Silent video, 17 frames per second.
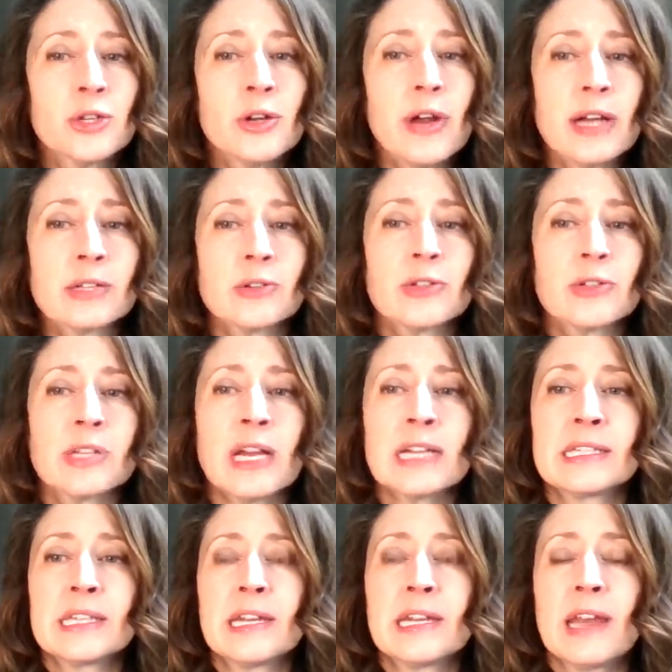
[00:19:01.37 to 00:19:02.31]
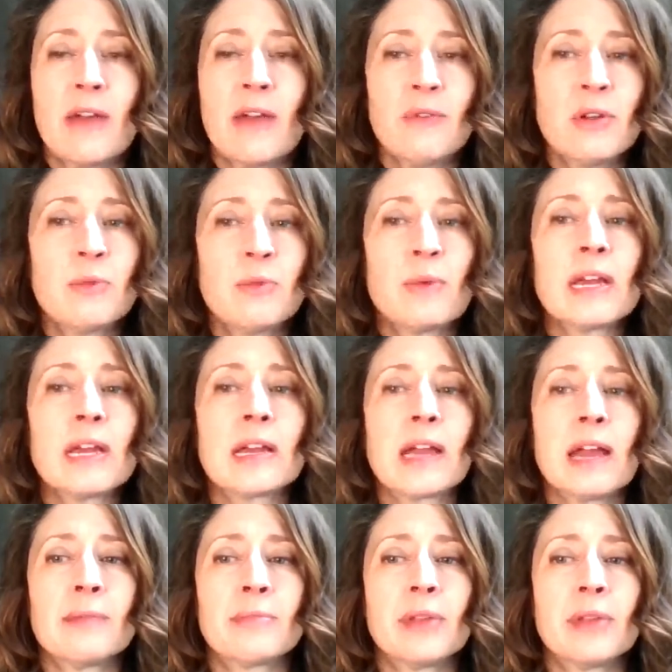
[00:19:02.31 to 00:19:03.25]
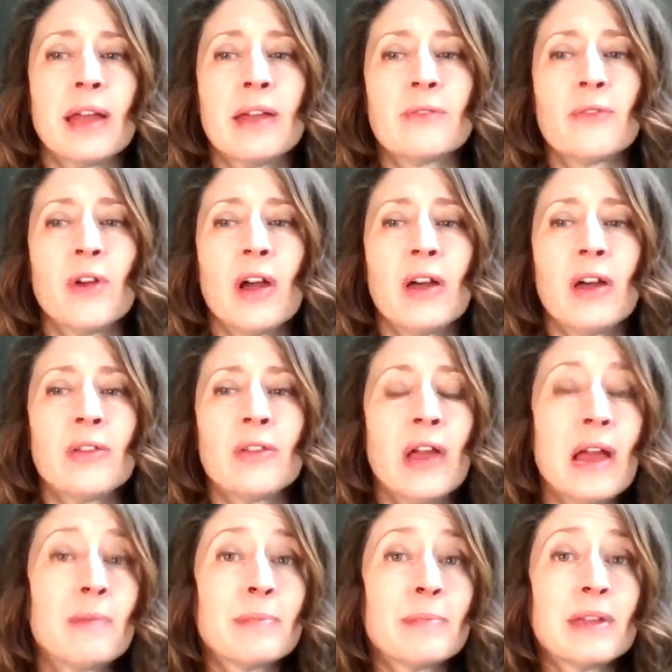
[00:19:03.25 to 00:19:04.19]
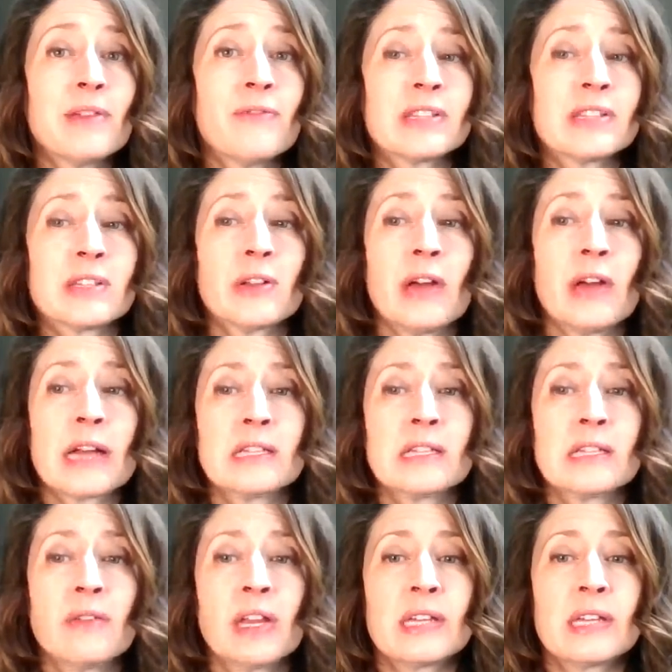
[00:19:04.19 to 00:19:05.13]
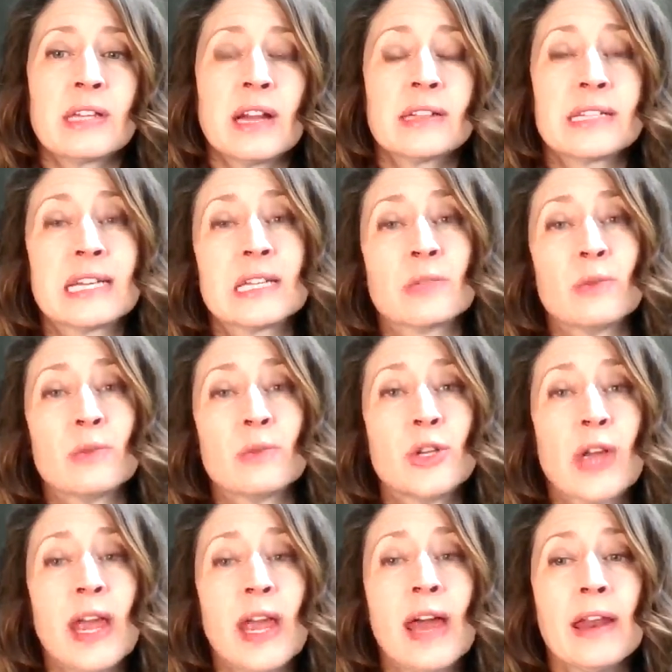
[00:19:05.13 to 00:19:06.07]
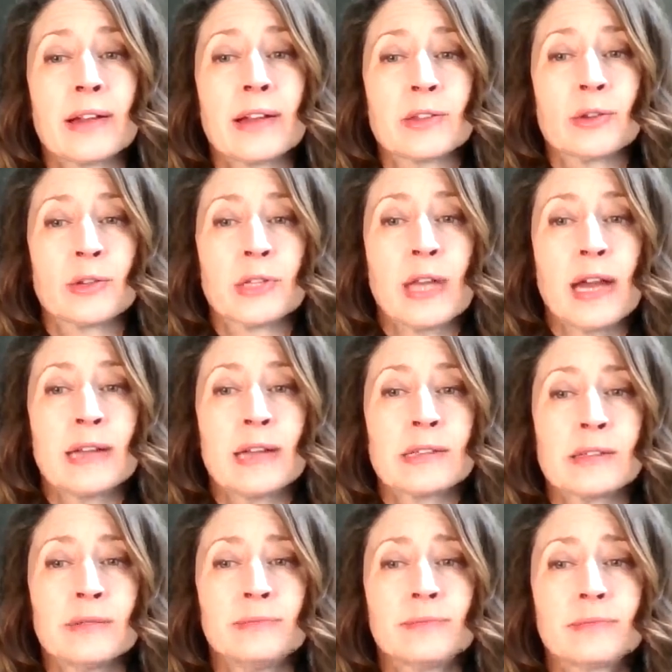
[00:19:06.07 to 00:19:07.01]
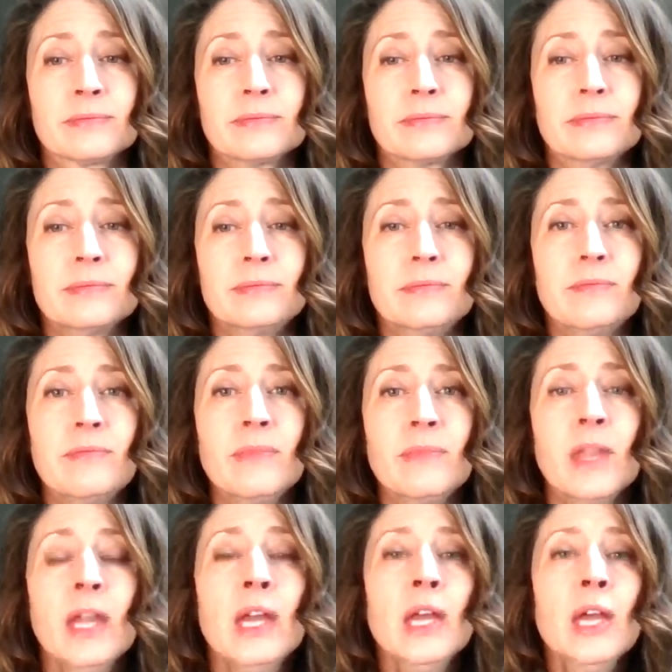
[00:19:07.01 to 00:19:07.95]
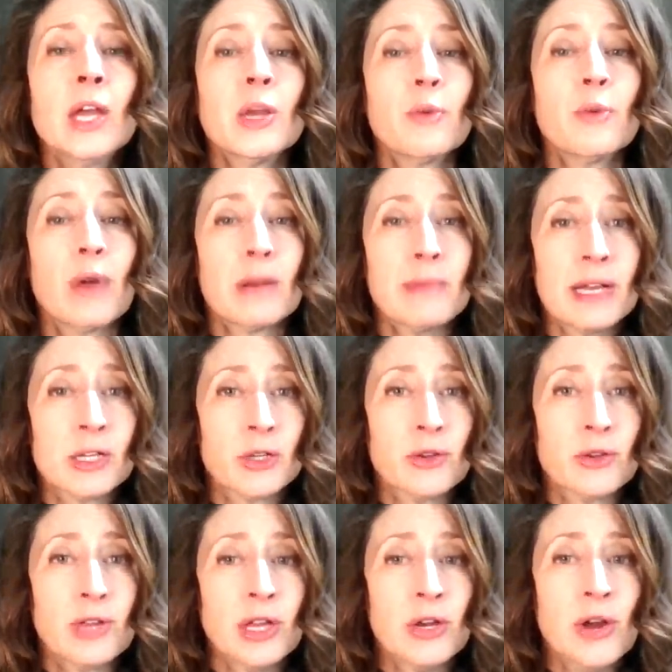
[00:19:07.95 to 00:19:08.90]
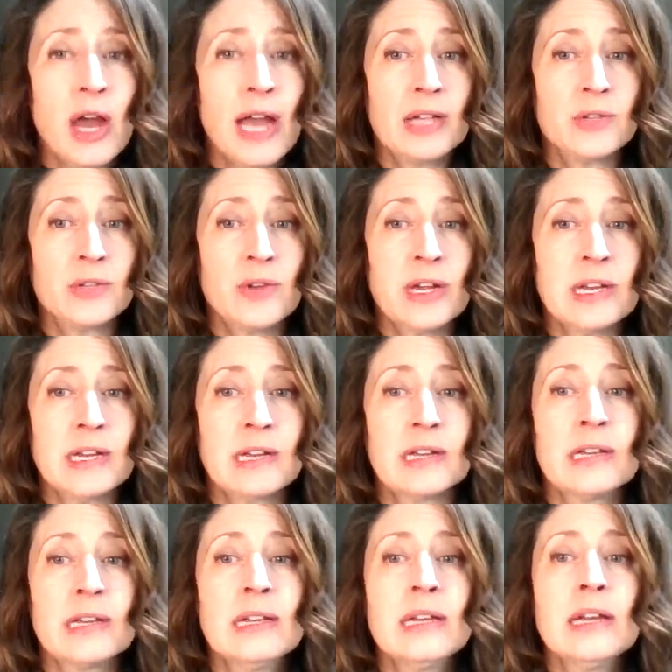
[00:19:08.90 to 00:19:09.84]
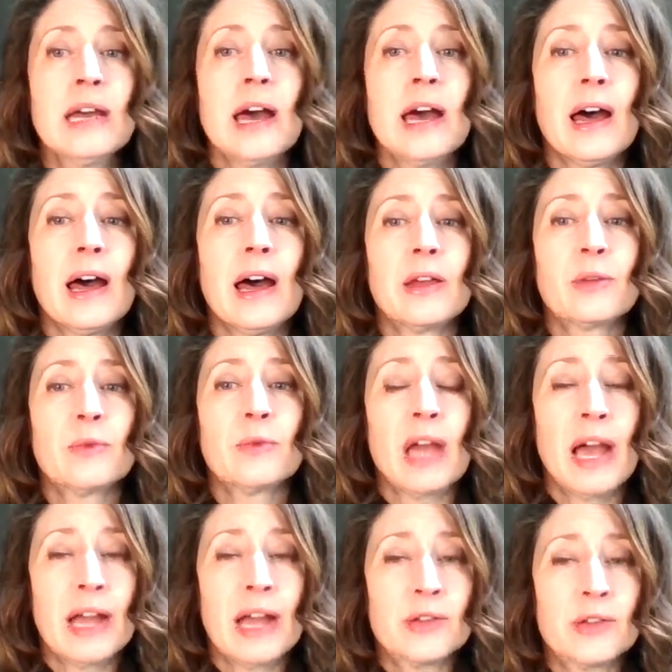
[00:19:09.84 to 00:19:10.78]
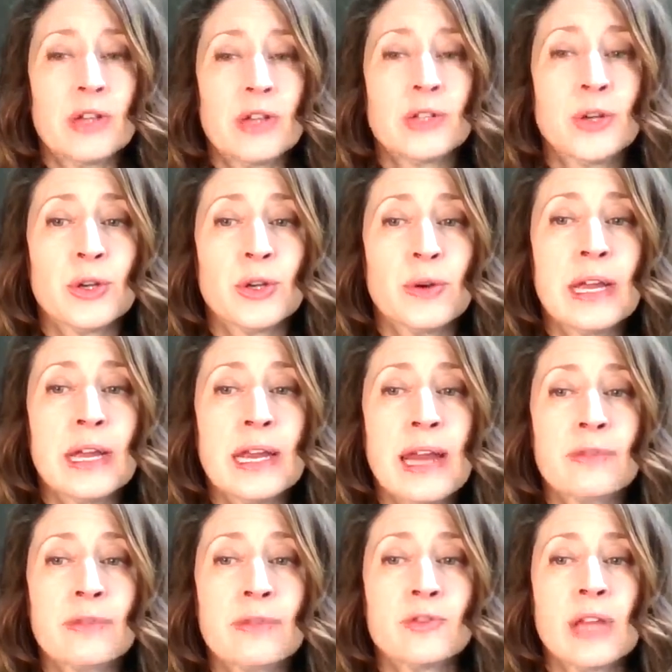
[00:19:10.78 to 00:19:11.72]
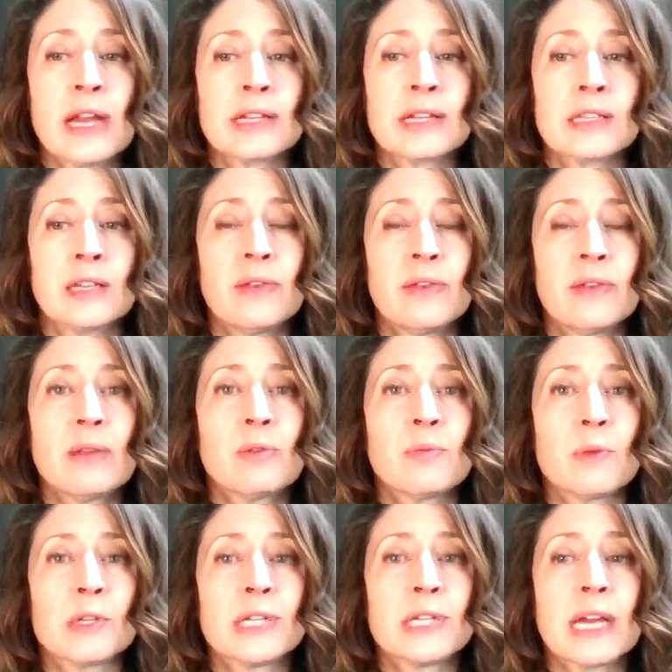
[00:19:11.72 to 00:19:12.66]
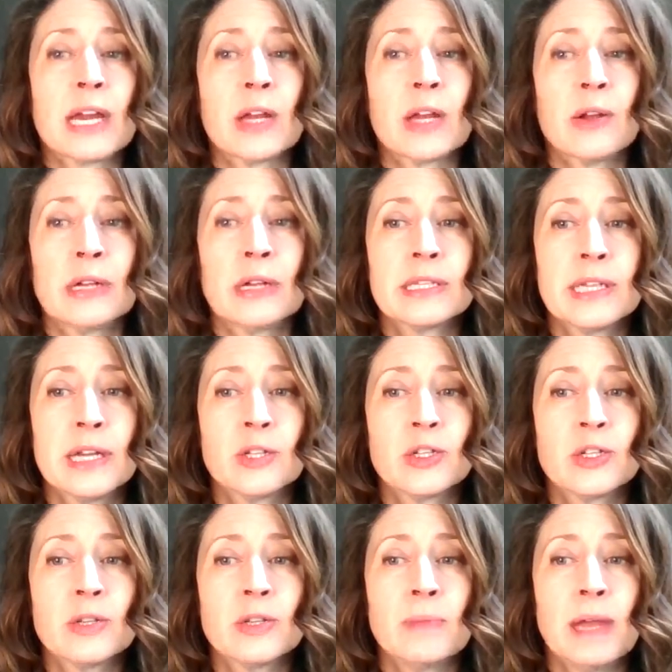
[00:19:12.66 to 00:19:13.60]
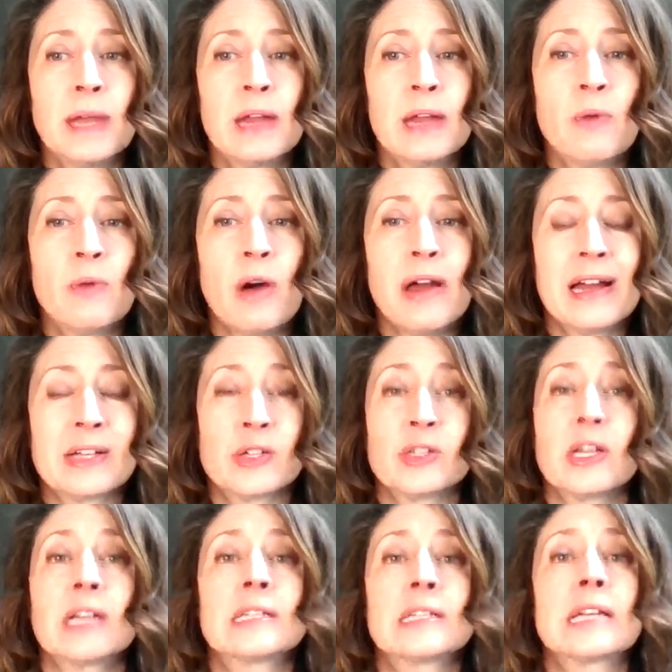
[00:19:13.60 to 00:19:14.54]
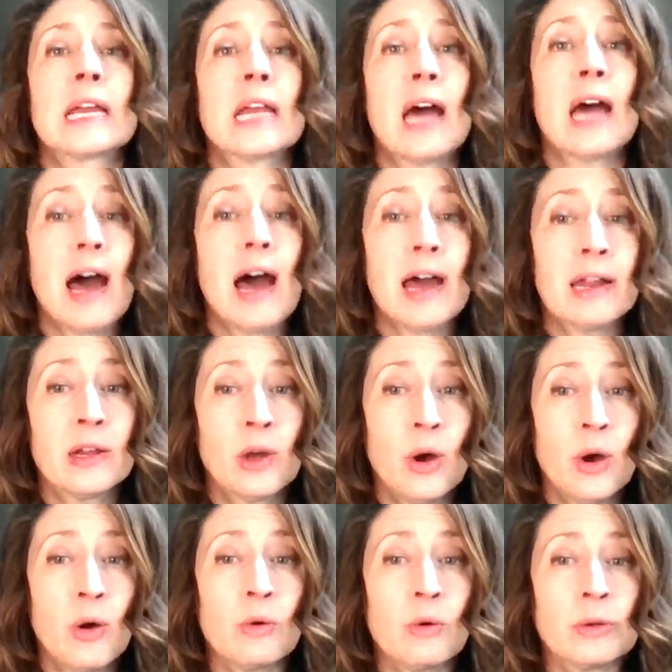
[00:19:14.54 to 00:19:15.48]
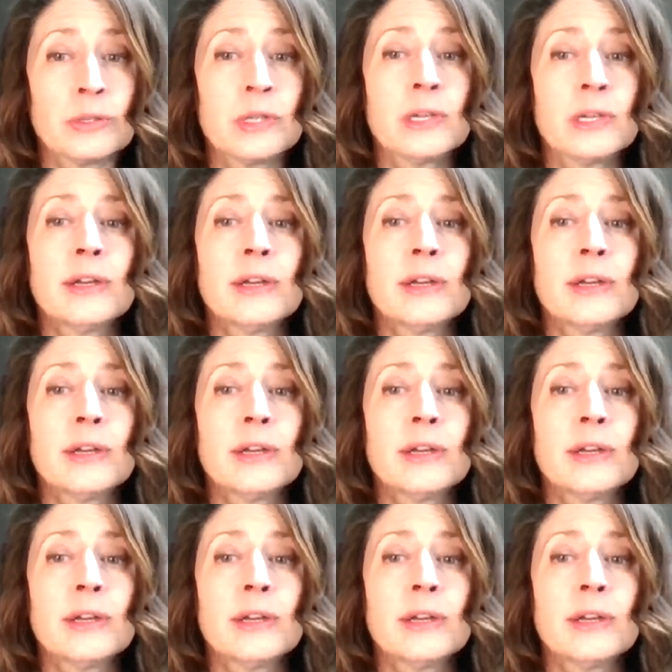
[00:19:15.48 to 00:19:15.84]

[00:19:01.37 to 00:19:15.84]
your exercise in every week and plan for other ambient physical activities on days when you can't exercise. You want to make sure that you're hydrating. Rehydrate during and after the activity with particular attention paid while exercising in hot and cold.